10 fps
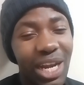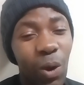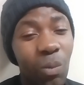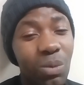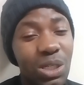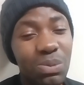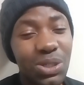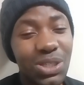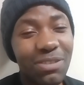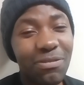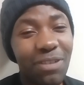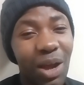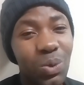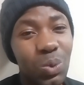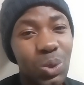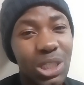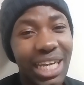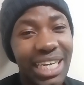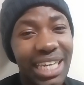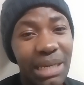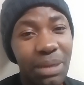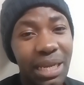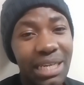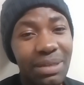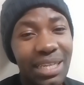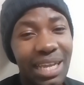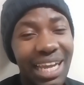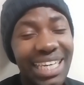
a Homeless Person Found a dead baby